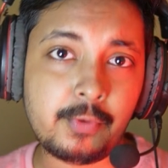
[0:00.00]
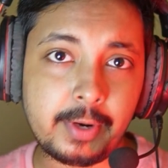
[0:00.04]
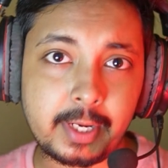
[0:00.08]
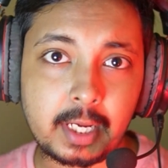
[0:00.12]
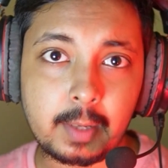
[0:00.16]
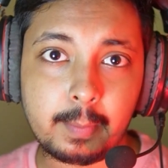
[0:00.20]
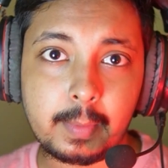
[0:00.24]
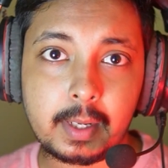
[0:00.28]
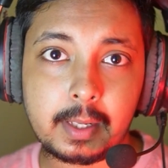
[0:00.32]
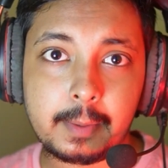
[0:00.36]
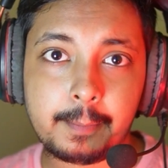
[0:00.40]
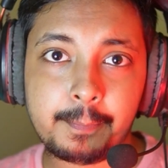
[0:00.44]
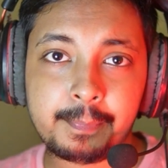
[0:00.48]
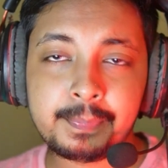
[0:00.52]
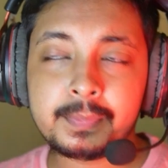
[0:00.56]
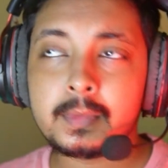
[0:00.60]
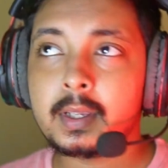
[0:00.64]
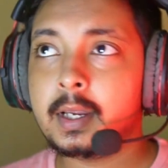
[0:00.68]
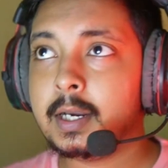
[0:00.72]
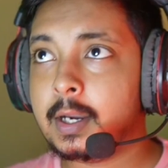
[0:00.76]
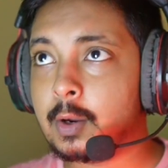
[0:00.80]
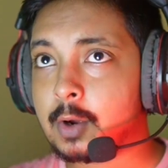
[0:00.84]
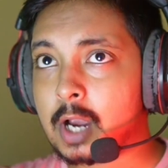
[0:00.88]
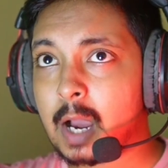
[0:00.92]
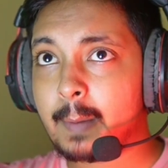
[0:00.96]
recommend.
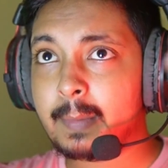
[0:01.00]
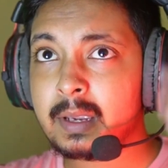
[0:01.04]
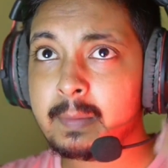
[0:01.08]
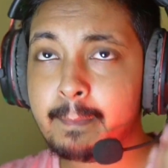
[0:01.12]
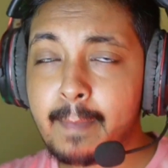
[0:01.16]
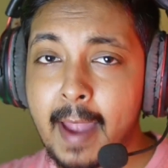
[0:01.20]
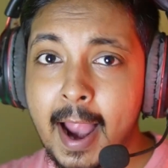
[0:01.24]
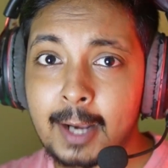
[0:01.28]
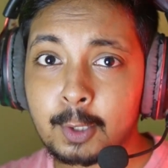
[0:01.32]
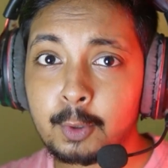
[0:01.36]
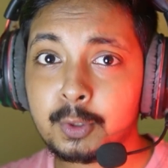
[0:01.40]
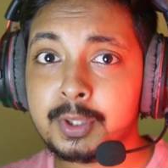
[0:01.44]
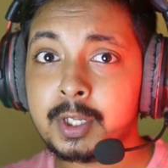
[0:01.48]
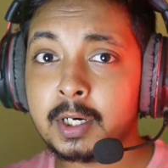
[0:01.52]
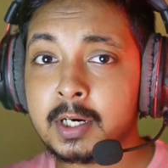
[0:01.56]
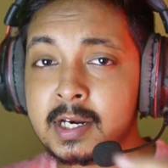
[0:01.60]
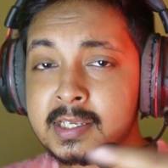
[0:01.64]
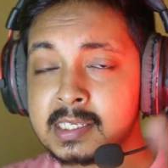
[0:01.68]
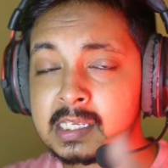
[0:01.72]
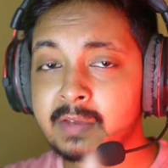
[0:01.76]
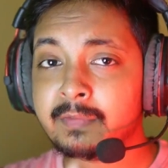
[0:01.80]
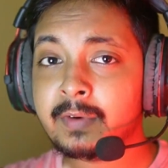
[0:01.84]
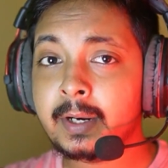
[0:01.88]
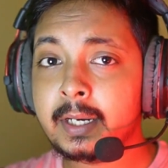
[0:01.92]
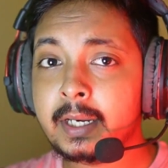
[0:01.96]
Now coming back to
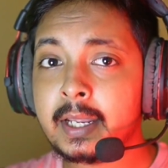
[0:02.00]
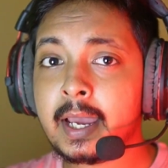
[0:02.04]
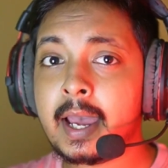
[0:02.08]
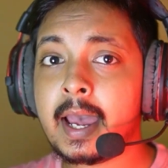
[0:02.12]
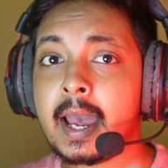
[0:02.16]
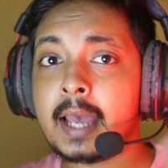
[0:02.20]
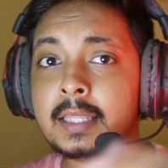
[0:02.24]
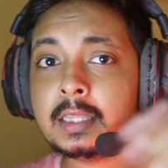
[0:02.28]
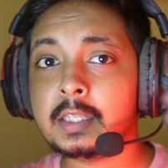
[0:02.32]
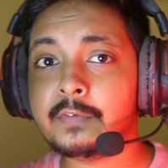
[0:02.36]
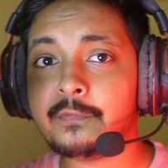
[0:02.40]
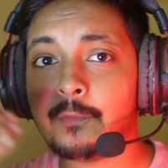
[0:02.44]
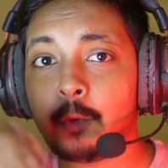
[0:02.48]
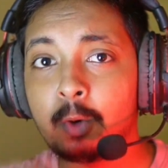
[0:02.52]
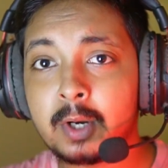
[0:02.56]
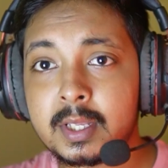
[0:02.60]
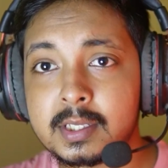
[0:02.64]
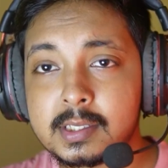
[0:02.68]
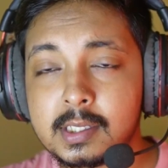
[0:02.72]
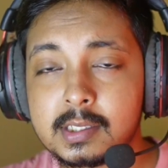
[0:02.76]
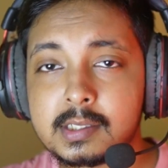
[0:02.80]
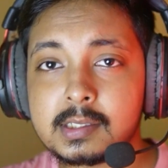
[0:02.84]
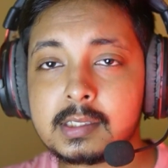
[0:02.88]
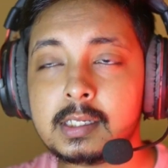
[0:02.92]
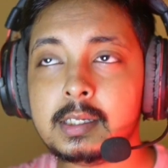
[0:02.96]
3070 Ti and the
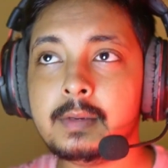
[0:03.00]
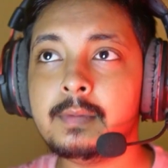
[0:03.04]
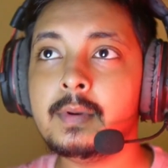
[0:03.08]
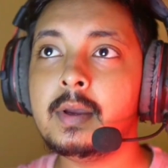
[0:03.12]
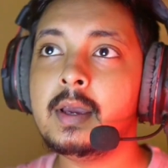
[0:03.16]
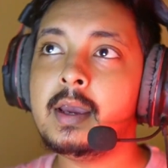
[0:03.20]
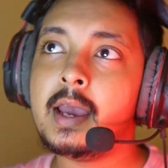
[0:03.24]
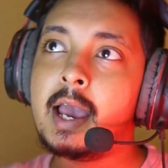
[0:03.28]
4060,